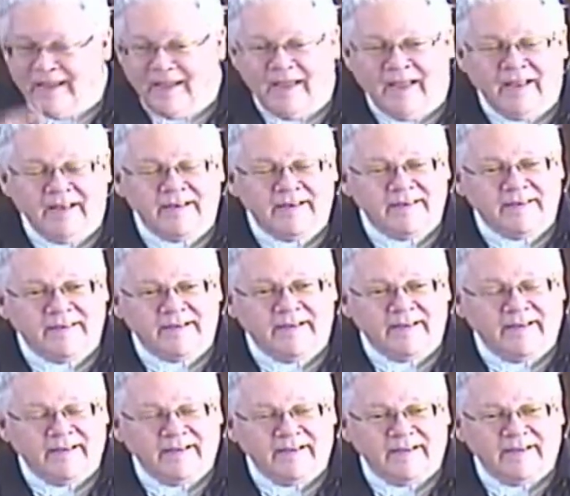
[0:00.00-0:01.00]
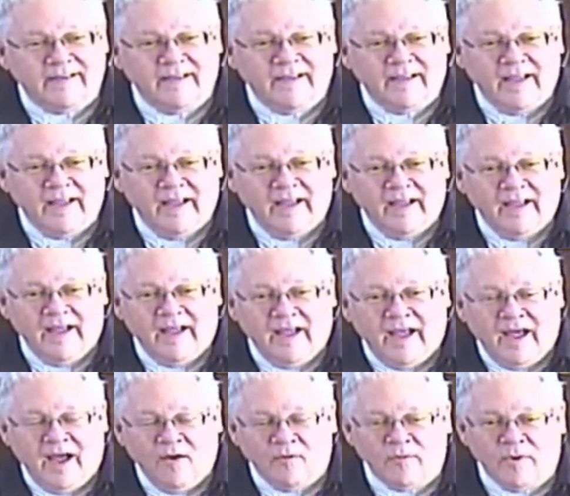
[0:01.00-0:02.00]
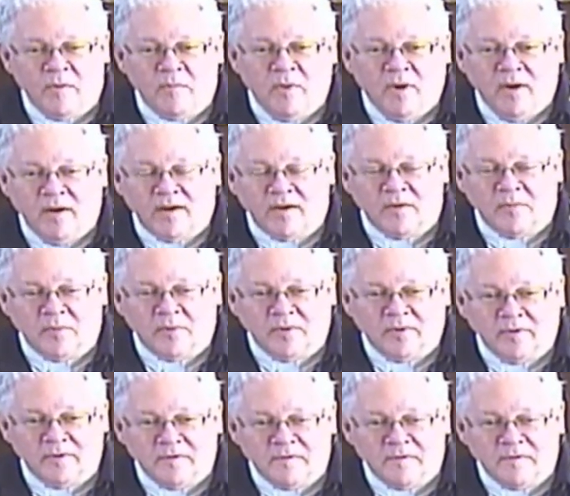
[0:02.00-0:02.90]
And how remarkable.